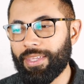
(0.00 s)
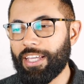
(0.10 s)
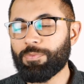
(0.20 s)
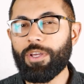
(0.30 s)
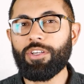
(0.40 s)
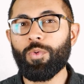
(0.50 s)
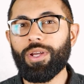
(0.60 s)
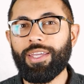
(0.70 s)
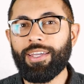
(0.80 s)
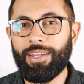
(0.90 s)
Especially
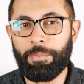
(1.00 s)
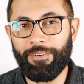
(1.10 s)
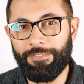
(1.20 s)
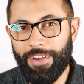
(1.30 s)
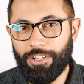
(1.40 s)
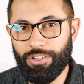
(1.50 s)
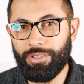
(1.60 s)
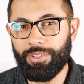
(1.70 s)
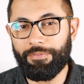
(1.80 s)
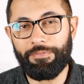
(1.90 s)
working in a
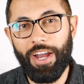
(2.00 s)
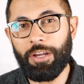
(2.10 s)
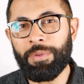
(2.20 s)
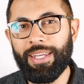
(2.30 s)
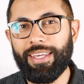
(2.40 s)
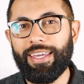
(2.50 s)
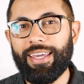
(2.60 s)
professional environment,